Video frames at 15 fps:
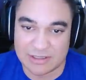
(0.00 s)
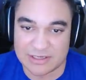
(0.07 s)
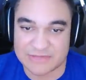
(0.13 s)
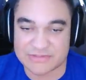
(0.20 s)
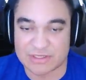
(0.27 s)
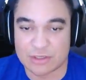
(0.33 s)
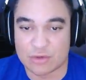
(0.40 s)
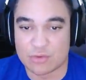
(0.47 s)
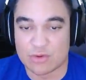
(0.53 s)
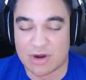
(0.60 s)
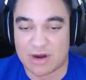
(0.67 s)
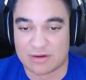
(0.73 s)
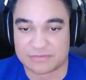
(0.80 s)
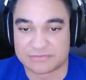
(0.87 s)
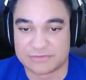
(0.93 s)
it's gonna go
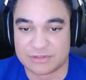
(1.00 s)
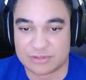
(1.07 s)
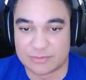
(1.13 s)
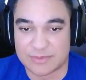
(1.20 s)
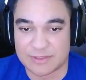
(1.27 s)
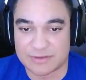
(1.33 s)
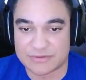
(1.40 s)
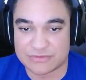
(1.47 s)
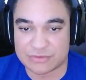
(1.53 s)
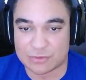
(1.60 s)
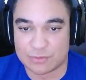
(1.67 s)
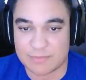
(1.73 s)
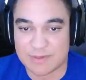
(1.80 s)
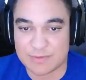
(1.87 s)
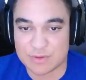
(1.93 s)
off a little bit.
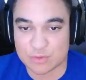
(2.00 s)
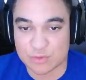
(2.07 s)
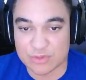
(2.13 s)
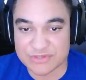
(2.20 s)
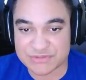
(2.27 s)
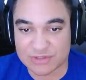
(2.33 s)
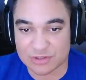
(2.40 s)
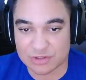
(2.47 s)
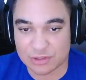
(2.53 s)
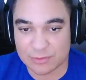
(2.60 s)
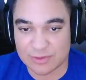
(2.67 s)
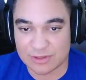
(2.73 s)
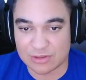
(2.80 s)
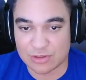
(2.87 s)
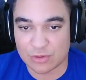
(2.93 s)
So maybe you want to start a little
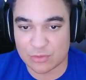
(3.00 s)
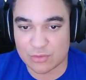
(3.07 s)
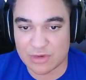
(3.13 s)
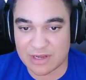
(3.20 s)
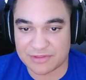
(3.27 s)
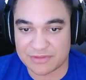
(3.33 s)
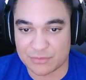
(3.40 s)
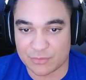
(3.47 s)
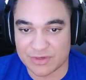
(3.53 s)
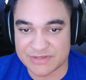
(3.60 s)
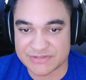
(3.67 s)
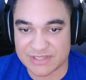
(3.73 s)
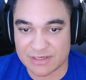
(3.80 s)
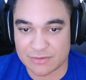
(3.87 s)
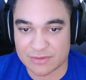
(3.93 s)
bit lower at the
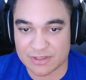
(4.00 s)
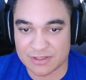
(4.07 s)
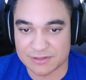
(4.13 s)
waist area.